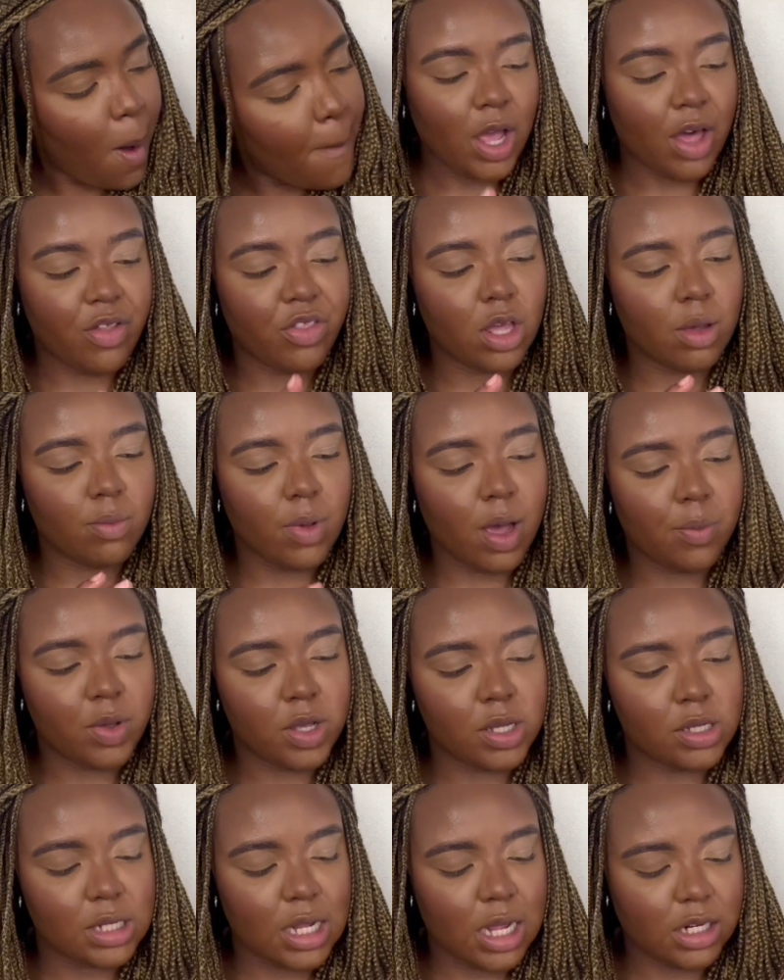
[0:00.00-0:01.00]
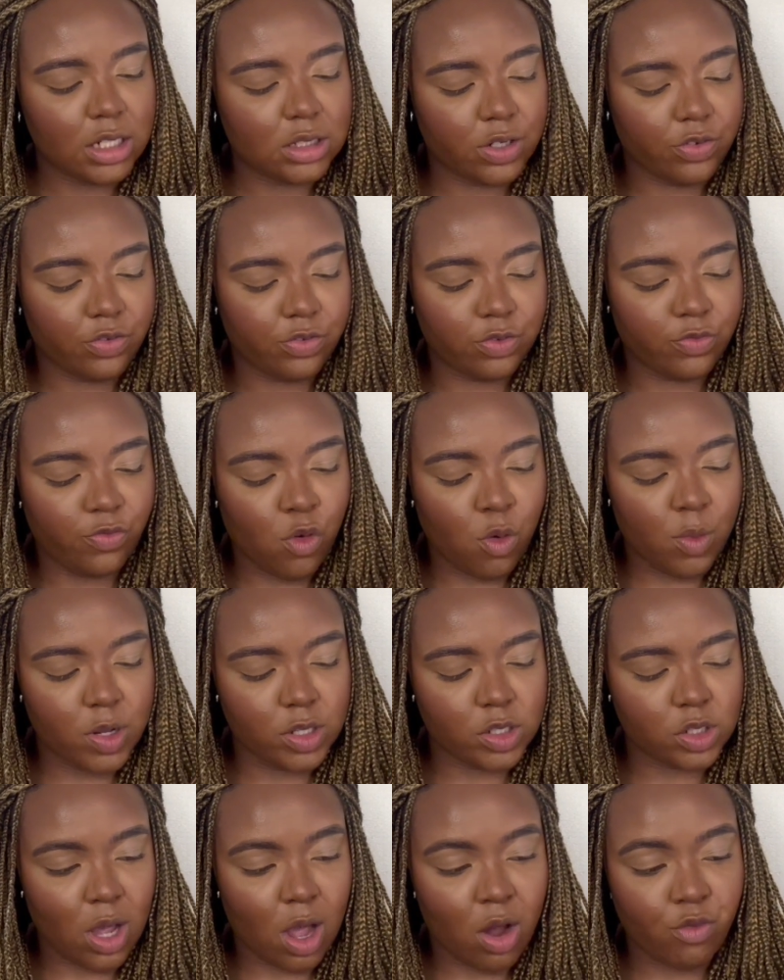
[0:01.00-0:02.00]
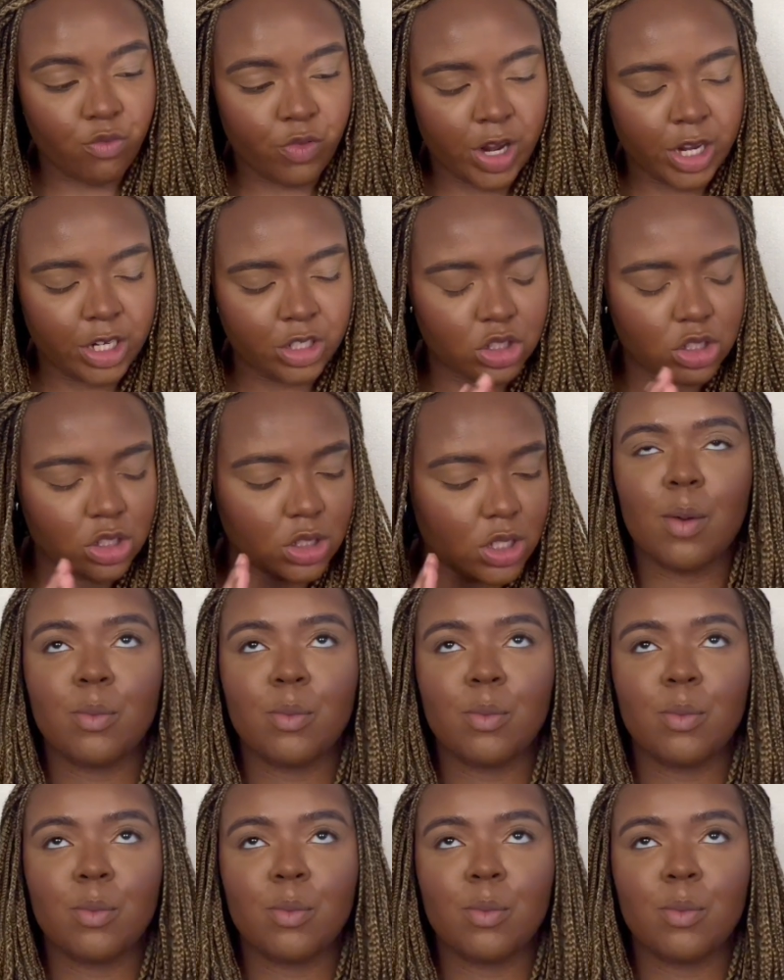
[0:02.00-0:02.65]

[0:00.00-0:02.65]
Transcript: I think it might be a slightly different formula to Outrageous.